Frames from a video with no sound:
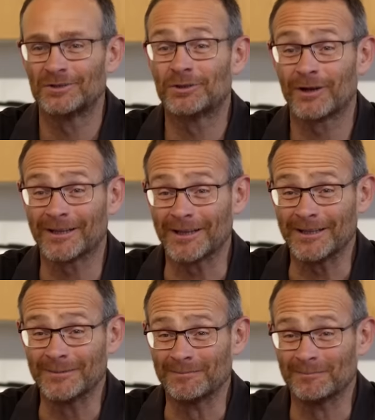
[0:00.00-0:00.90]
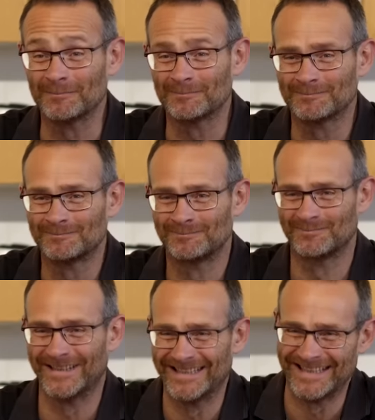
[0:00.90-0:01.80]
Tricky.
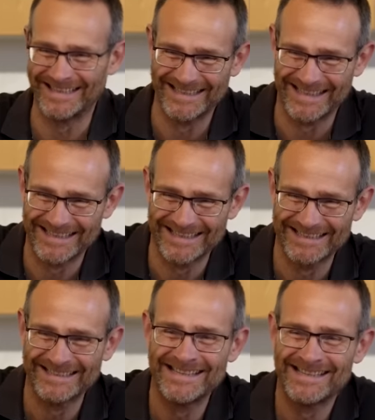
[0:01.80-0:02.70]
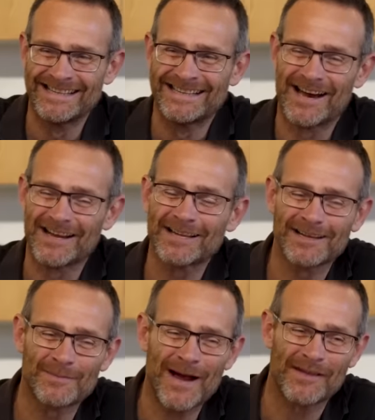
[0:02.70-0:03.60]
Yeah, and
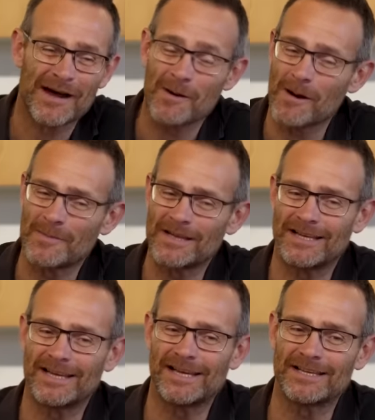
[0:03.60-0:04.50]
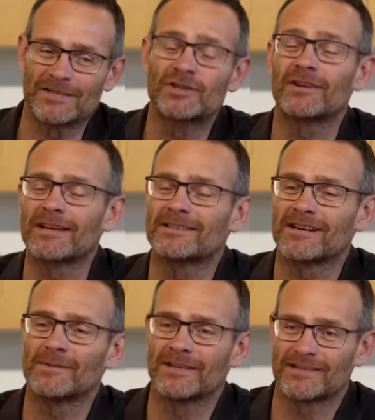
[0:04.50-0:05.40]
I'd back that up. It's a tricky
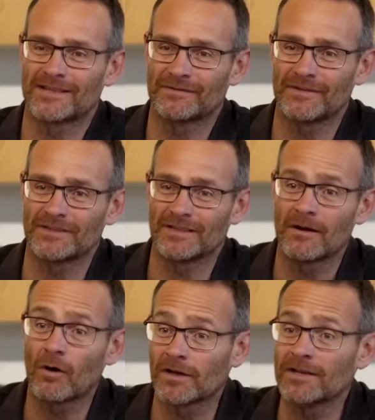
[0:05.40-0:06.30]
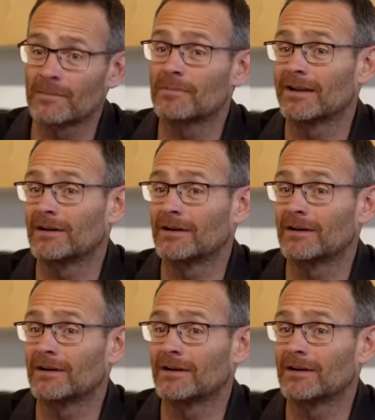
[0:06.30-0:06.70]
time of the year to go fishing on a number of